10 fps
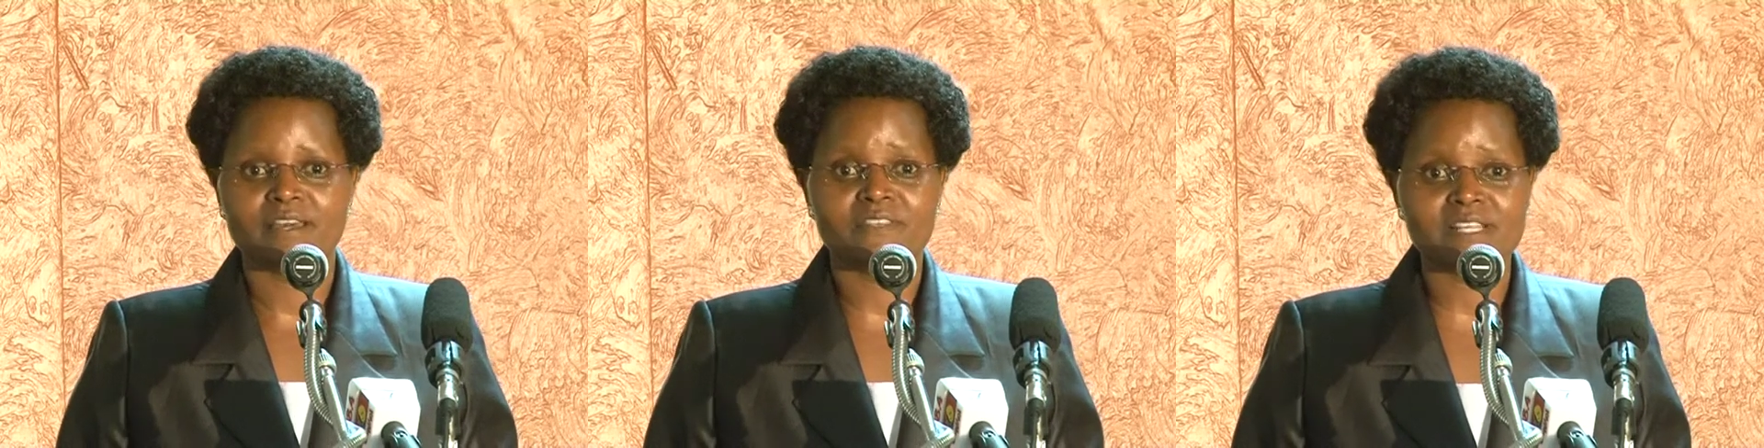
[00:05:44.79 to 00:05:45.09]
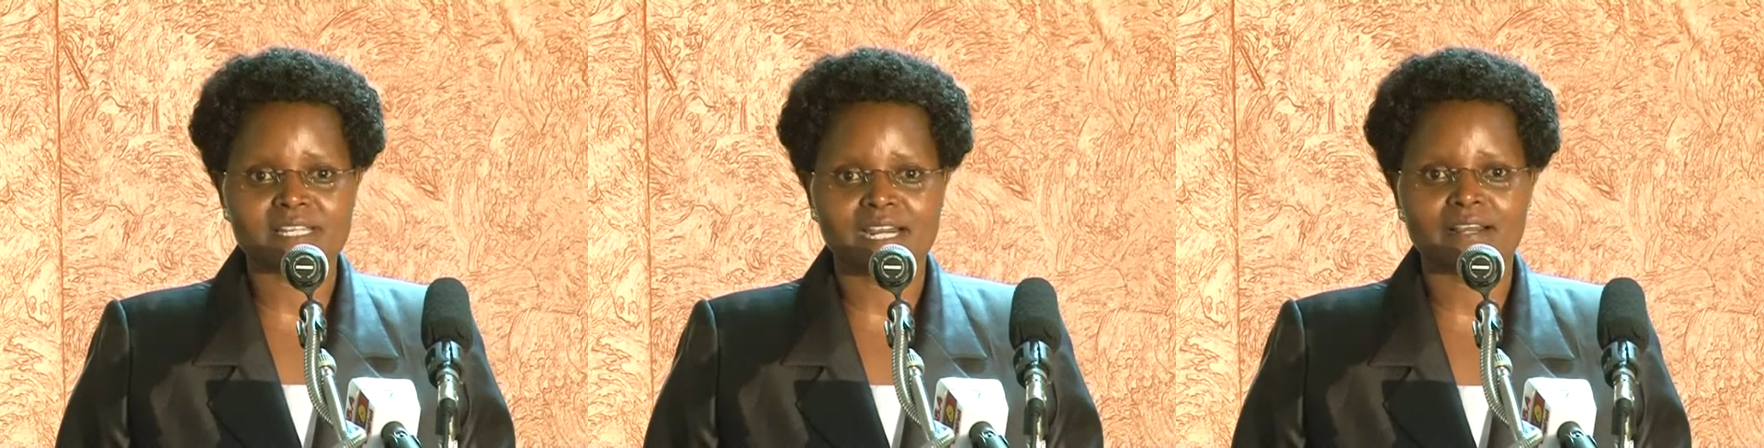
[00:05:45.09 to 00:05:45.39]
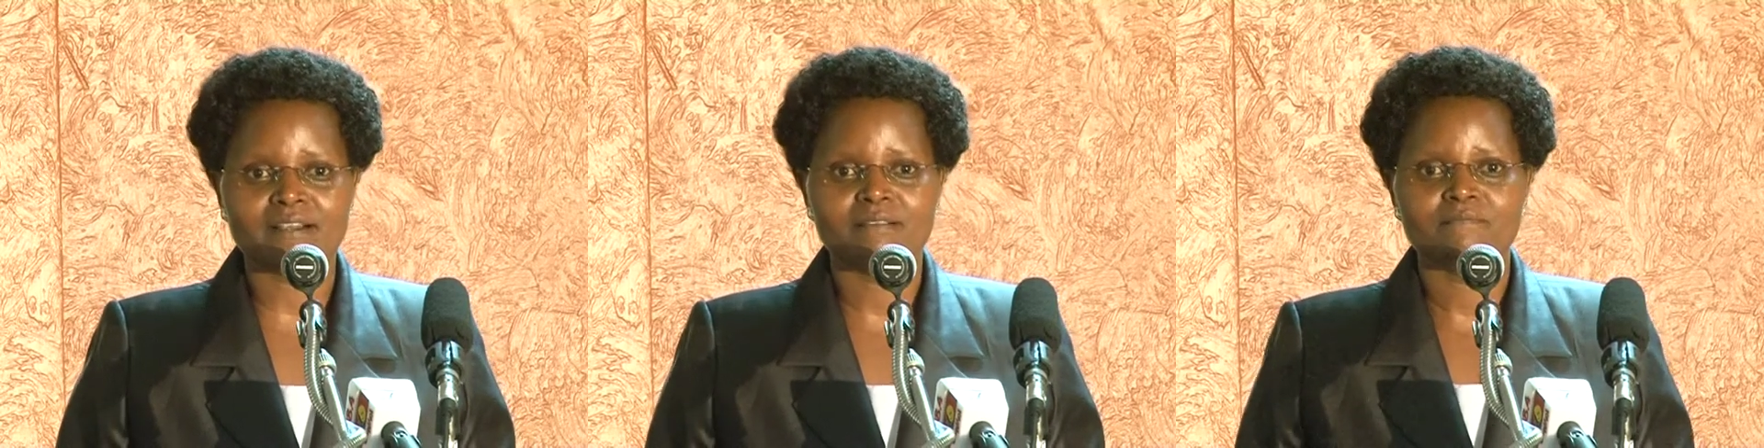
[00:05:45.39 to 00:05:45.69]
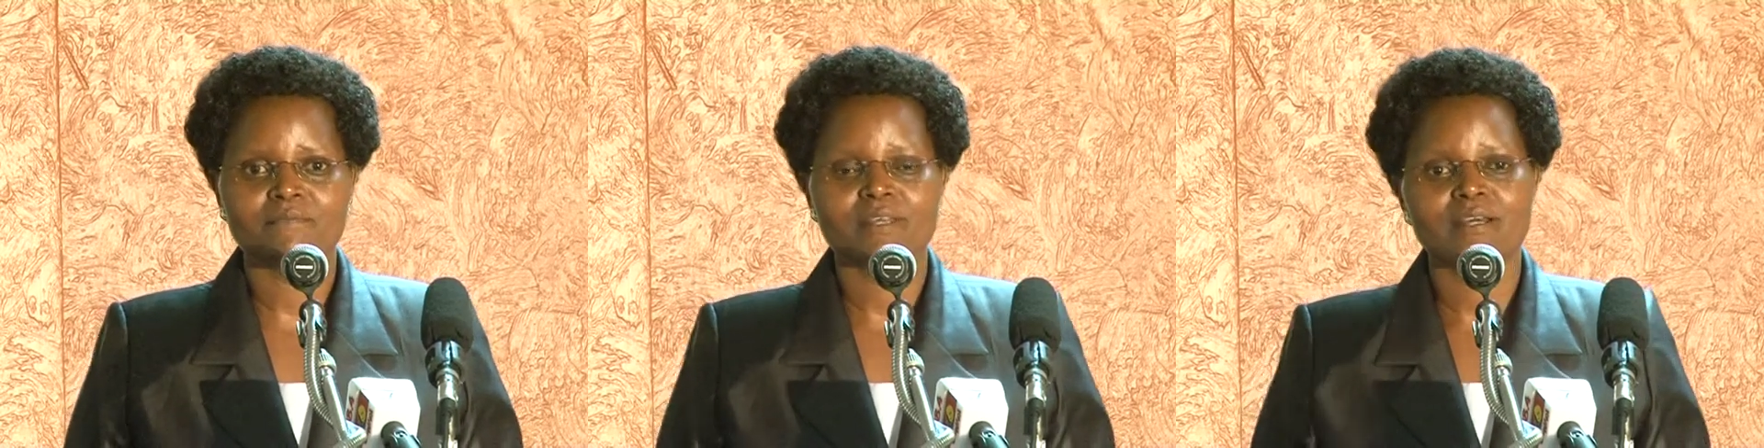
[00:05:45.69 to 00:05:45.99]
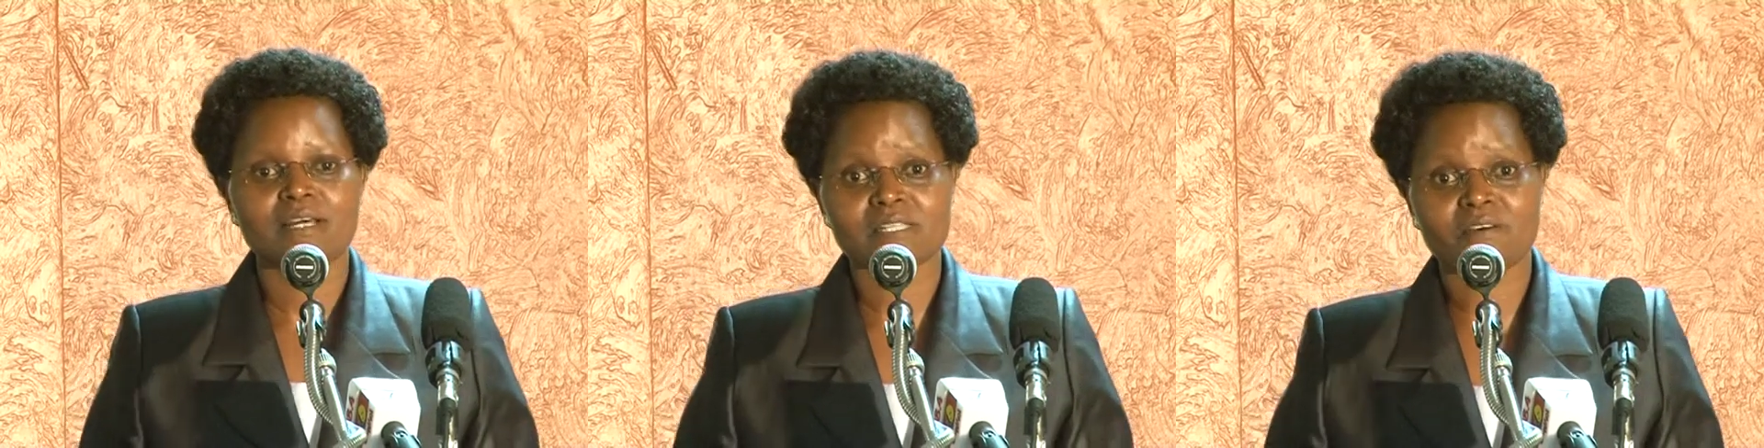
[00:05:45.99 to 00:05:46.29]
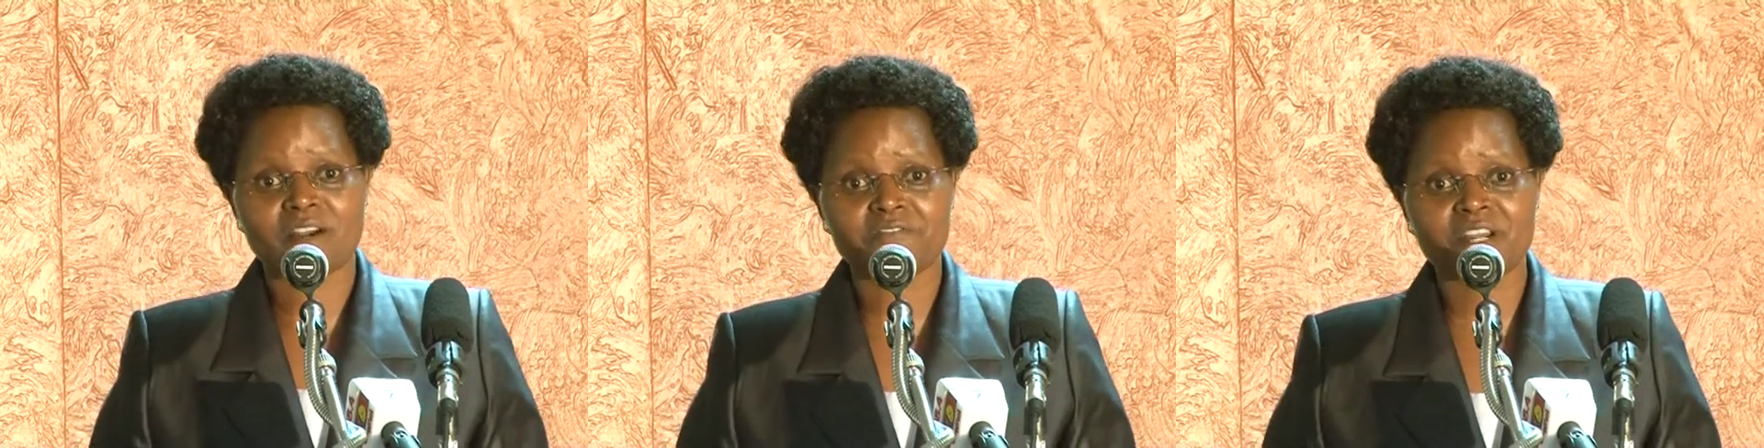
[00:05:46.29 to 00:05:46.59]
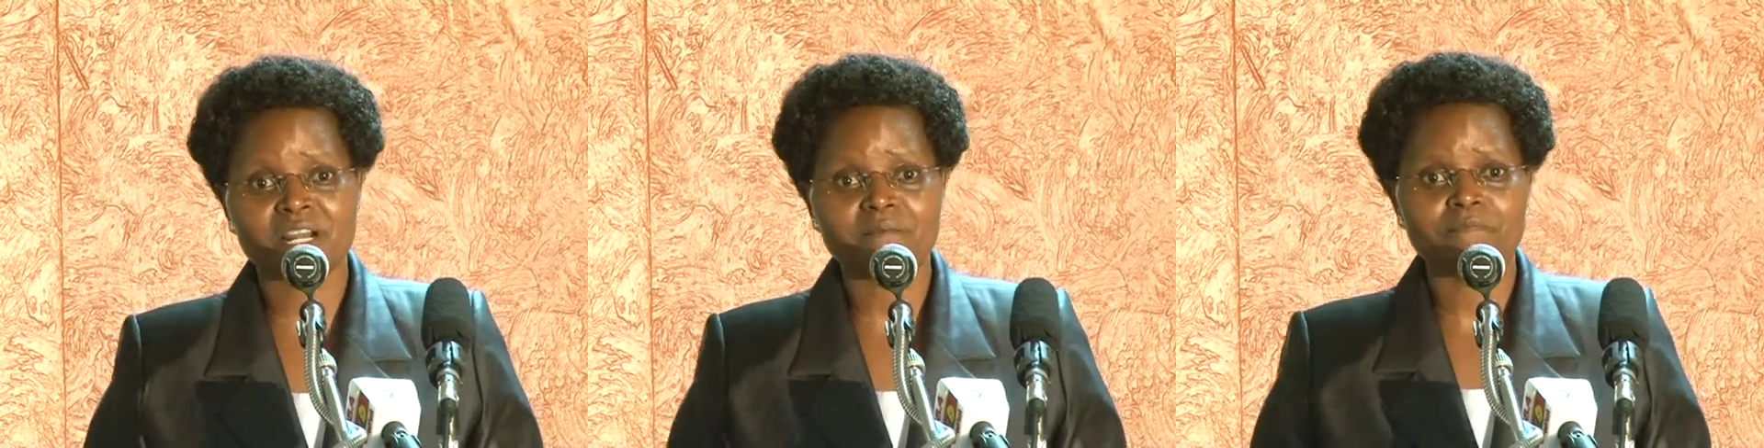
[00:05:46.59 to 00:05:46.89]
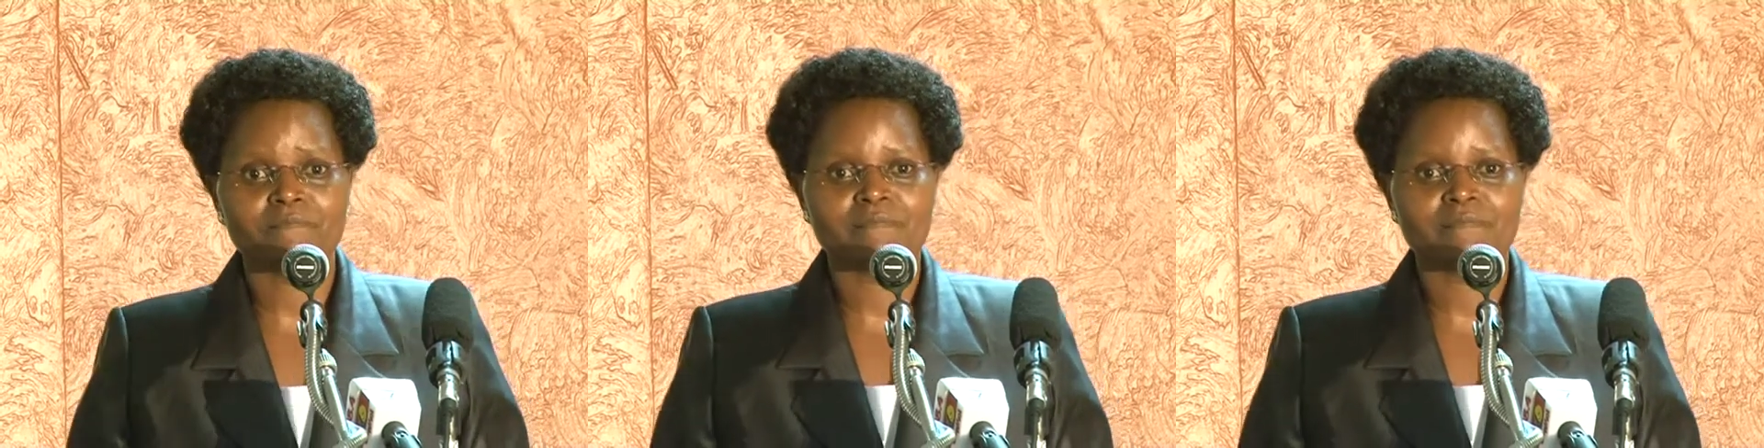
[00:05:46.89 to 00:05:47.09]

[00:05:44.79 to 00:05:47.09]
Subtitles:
These are South Africa,